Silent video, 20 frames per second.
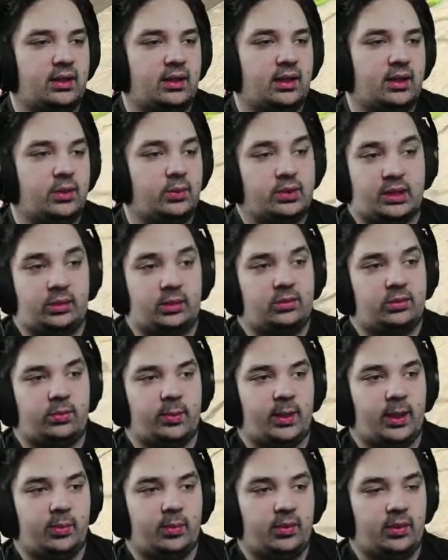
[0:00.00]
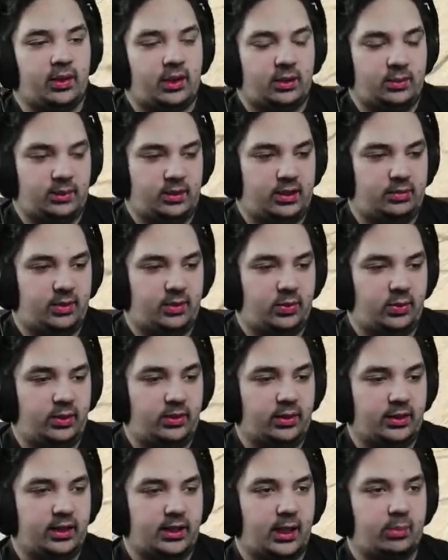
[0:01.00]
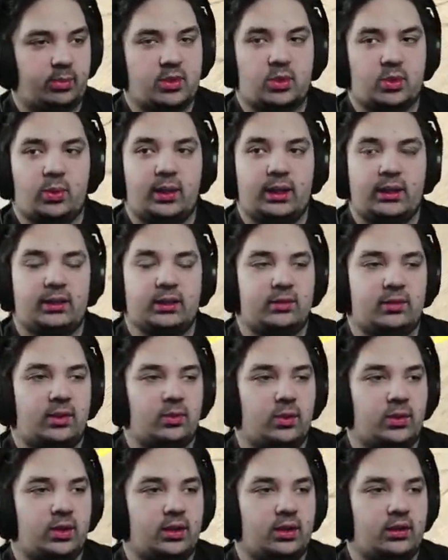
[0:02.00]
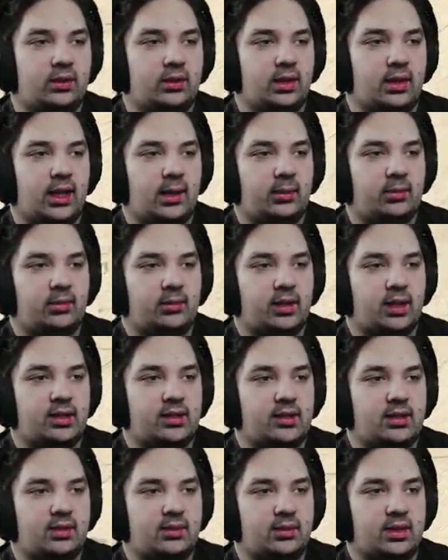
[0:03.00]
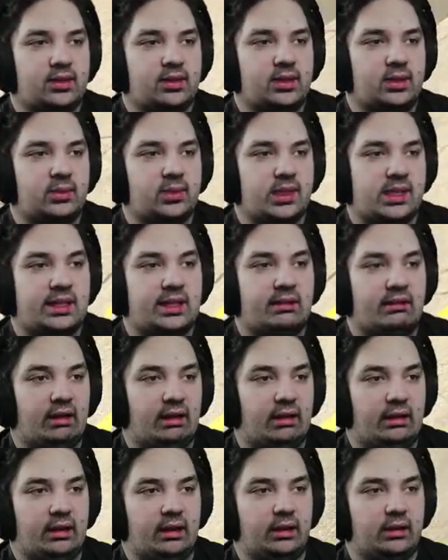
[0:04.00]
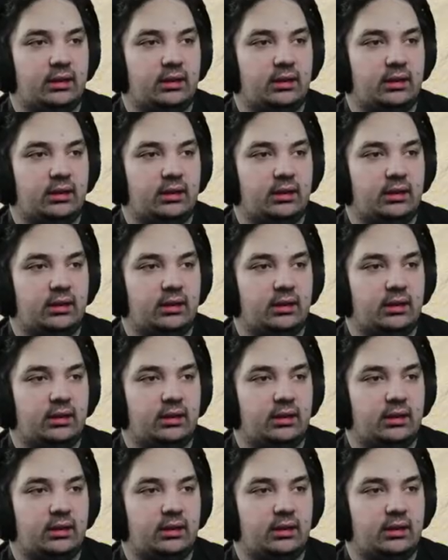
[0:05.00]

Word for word: uh, he was out from that point onwards. I mean, we were in lap 20 of a 100 lap race, and Rusty was done.